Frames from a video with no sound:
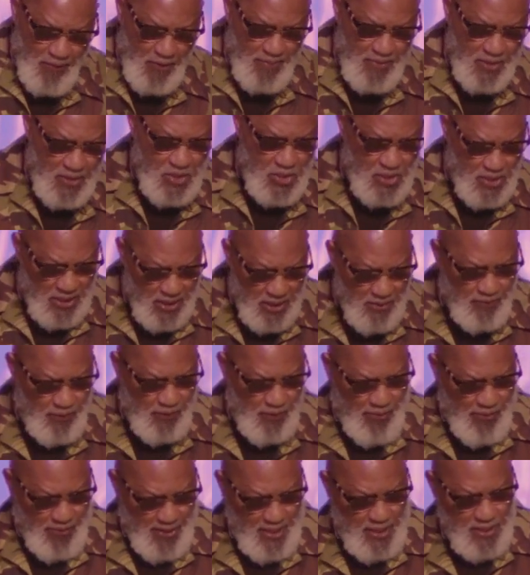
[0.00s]
from the
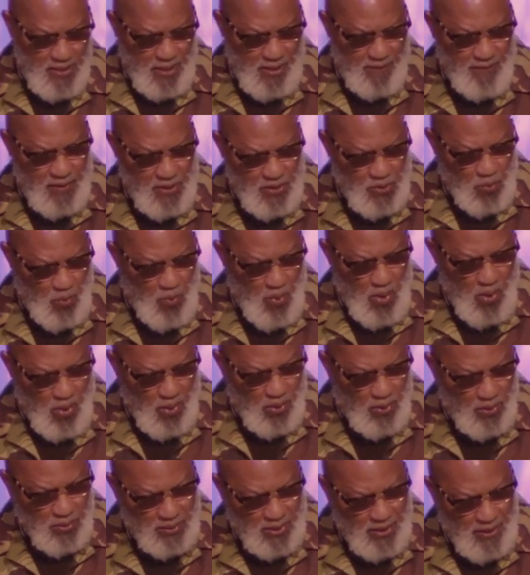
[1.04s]
sinful things of this
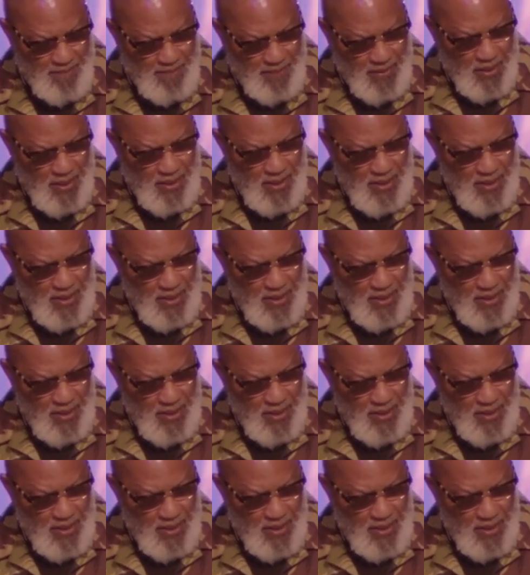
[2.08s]
world.